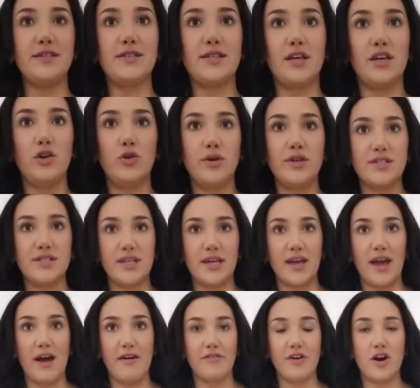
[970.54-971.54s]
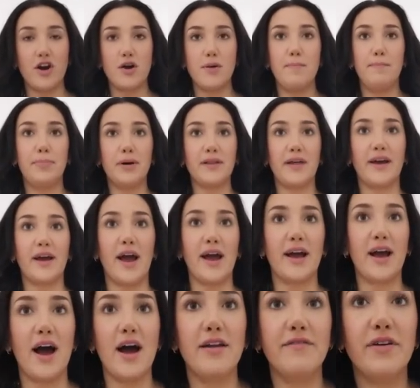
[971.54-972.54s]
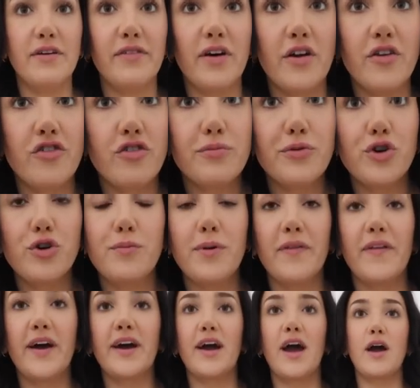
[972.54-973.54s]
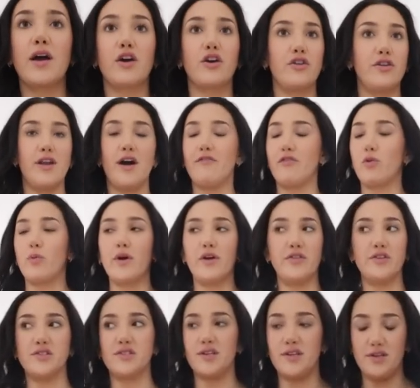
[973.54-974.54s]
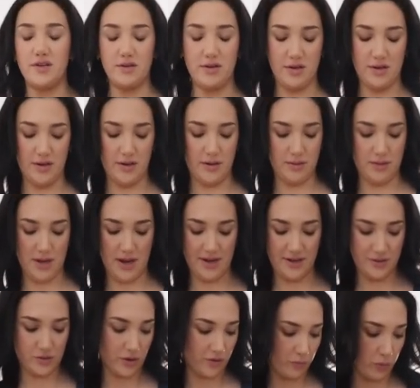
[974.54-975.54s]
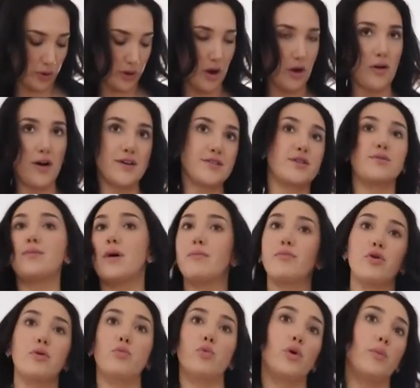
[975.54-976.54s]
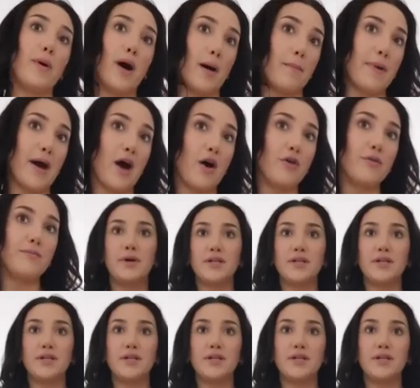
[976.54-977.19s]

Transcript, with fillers: is the cutest thing ever, but like I kind of have under boob and like I could never wear this in any sort of workout class because my boob will pop out.